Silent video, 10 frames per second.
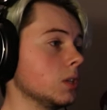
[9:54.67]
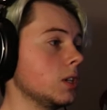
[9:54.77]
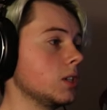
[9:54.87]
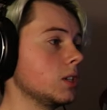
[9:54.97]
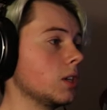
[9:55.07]

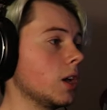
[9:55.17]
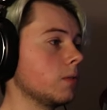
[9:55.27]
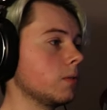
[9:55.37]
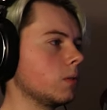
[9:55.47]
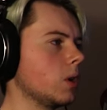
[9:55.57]
Easy enough.
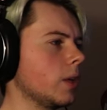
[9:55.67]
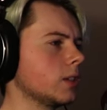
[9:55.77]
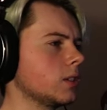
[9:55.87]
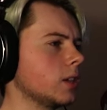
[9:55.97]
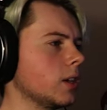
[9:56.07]
Whoa,
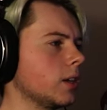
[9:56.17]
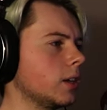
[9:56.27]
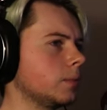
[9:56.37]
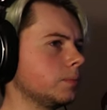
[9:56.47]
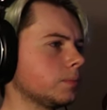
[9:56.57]
that's the
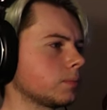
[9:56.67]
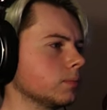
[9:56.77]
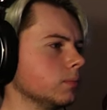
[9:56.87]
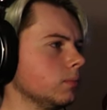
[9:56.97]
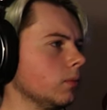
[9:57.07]
uh,
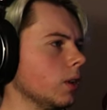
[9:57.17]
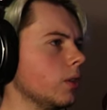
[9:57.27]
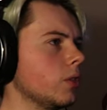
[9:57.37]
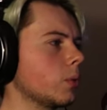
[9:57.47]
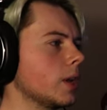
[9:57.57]

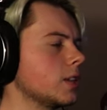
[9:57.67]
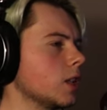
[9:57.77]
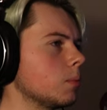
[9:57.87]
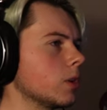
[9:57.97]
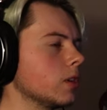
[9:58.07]
the red
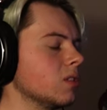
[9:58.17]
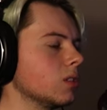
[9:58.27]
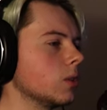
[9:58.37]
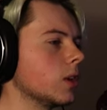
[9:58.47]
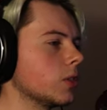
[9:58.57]
teleporter.
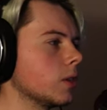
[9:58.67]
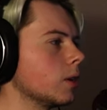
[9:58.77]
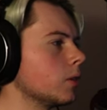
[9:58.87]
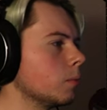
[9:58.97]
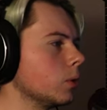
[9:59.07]
Usually you get the,
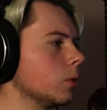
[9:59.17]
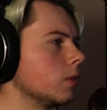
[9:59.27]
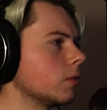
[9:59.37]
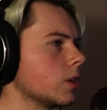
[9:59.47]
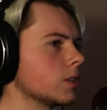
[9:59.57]
the blue
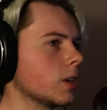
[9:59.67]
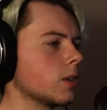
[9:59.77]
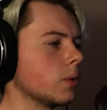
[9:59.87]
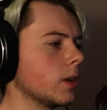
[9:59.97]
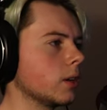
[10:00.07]
one first. I don't
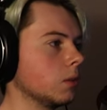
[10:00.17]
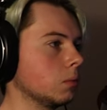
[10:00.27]
know why.